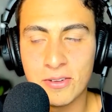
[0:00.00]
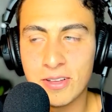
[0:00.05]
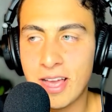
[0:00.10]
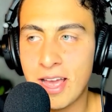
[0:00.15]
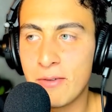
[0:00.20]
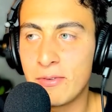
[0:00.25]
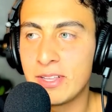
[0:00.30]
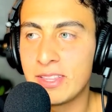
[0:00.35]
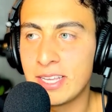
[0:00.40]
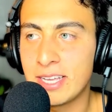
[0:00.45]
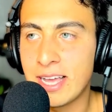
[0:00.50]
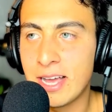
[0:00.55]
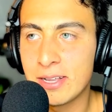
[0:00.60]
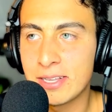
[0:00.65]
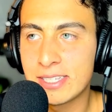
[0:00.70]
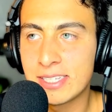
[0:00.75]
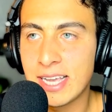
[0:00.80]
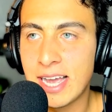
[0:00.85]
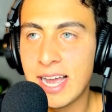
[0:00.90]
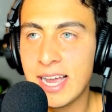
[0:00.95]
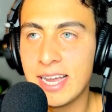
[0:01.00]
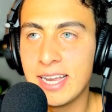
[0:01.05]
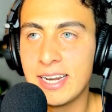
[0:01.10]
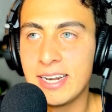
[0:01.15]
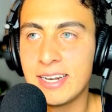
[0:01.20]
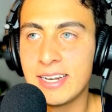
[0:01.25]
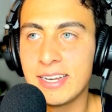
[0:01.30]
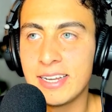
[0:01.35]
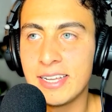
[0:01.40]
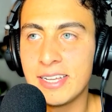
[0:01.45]
Everything
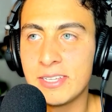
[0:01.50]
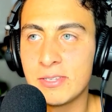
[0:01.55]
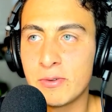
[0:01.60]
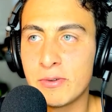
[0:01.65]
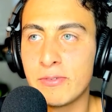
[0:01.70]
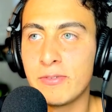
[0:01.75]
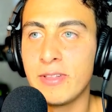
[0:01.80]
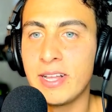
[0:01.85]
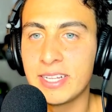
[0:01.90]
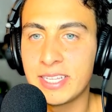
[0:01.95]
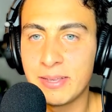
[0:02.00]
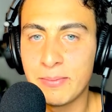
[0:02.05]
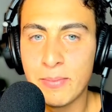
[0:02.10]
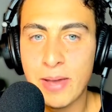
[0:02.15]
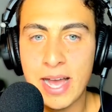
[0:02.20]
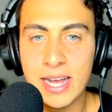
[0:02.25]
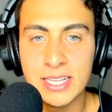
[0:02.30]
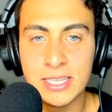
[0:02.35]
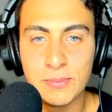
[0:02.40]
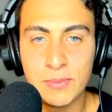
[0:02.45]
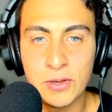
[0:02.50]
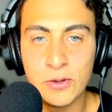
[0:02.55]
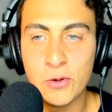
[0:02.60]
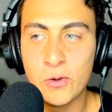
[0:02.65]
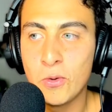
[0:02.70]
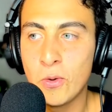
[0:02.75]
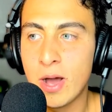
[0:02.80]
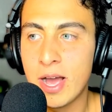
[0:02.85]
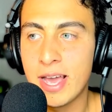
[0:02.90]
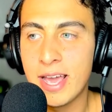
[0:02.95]
outside is reflecting back to me
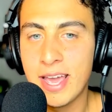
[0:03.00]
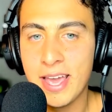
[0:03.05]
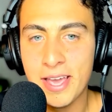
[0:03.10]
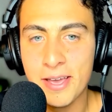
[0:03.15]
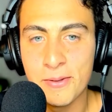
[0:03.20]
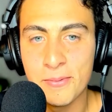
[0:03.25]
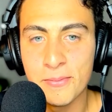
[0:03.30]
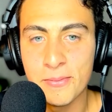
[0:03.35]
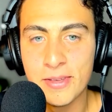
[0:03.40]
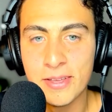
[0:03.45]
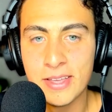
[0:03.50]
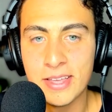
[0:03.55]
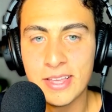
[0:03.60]
who I am.